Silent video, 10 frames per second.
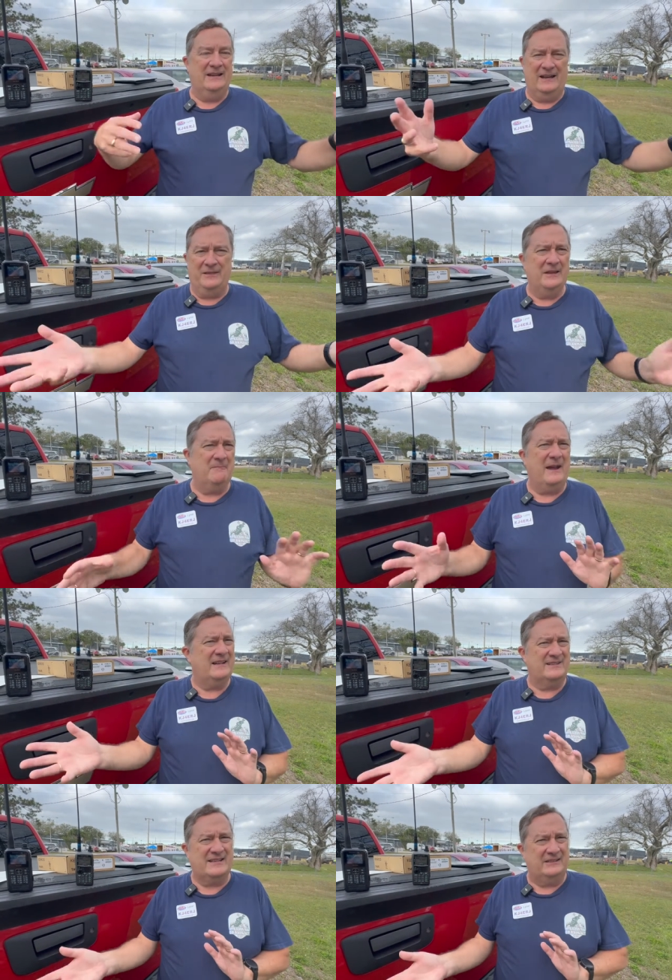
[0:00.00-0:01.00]
and I think it
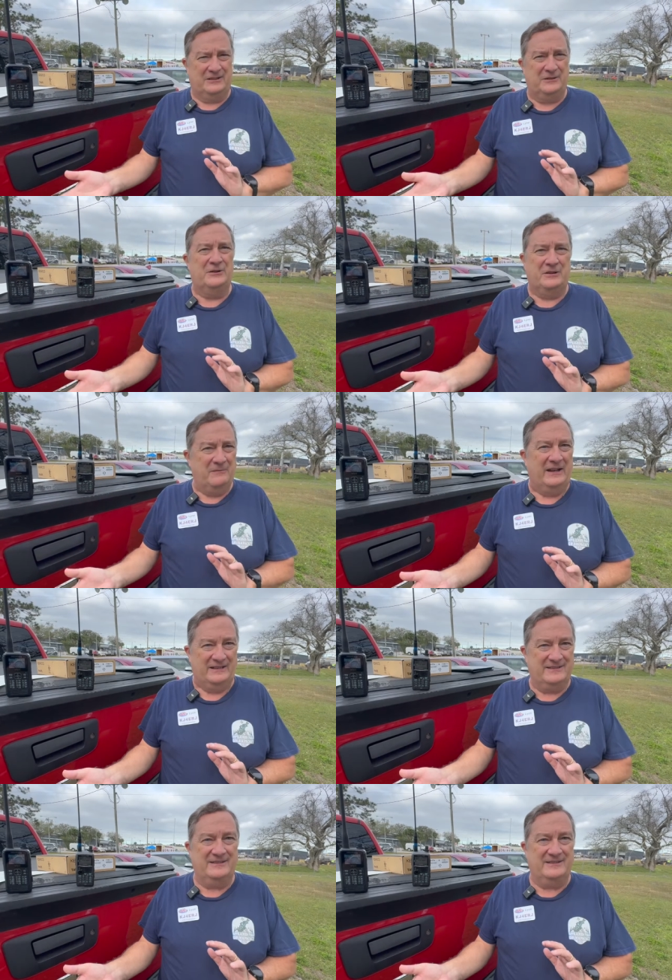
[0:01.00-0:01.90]
maxes out to 30 minutes.